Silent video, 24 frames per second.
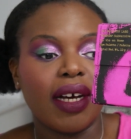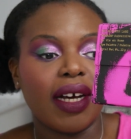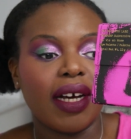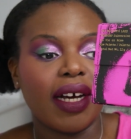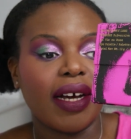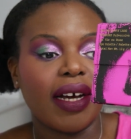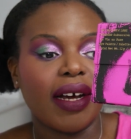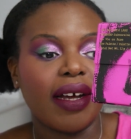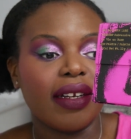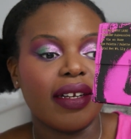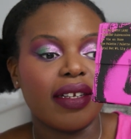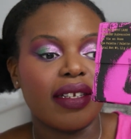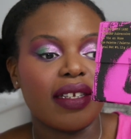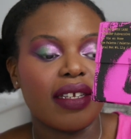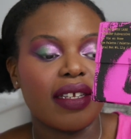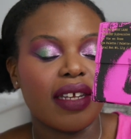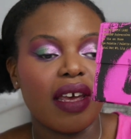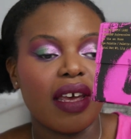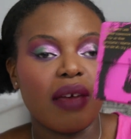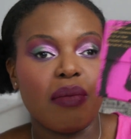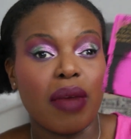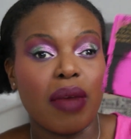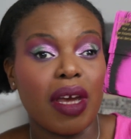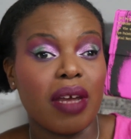and
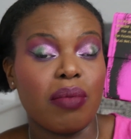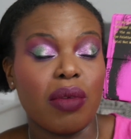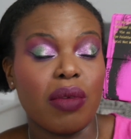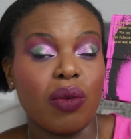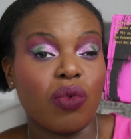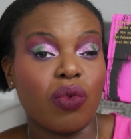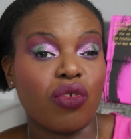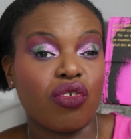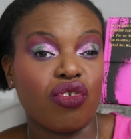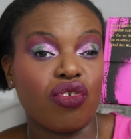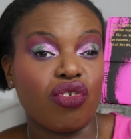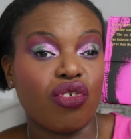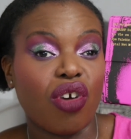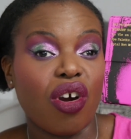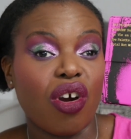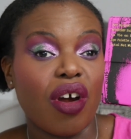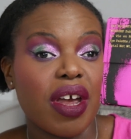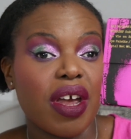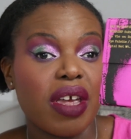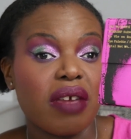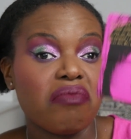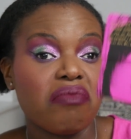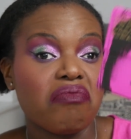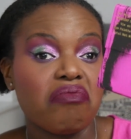it made me want to
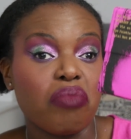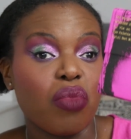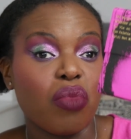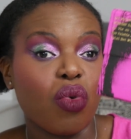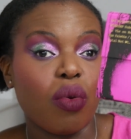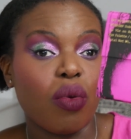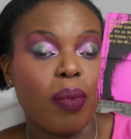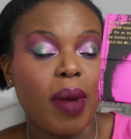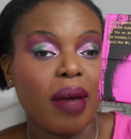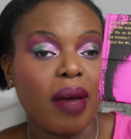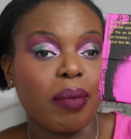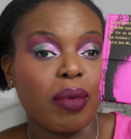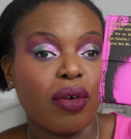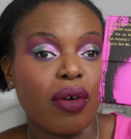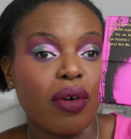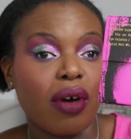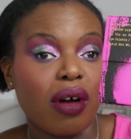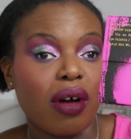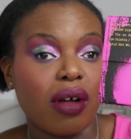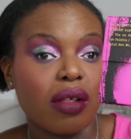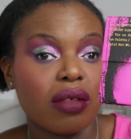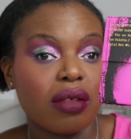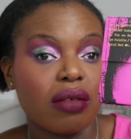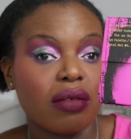try more Pat
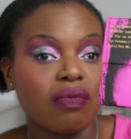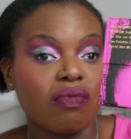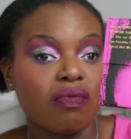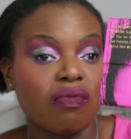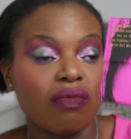McGrath.